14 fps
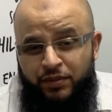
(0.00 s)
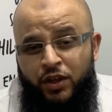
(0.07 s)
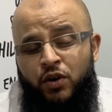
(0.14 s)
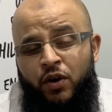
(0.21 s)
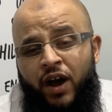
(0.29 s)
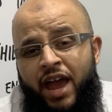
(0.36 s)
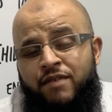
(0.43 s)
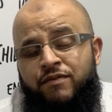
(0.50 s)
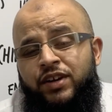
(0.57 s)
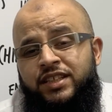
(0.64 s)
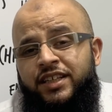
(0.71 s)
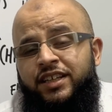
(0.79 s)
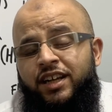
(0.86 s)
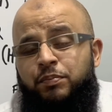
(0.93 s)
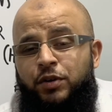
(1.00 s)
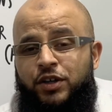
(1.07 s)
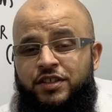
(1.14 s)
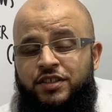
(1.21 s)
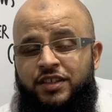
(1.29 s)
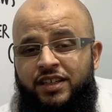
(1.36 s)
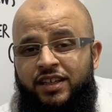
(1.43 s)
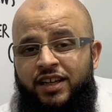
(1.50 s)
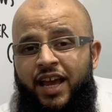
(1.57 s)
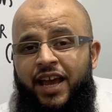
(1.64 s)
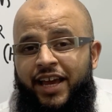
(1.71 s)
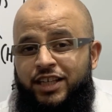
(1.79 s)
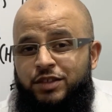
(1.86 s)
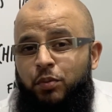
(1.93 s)
you know, every single person
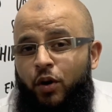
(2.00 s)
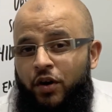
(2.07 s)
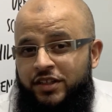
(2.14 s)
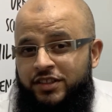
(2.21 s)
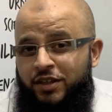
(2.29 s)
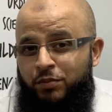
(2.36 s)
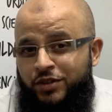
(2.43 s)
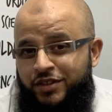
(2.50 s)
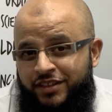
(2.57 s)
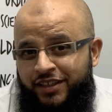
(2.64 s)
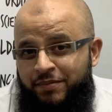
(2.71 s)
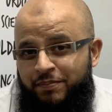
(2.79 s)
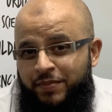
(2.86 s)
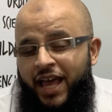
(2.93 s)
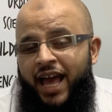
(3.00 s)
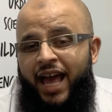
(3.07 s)
is born as a Muslim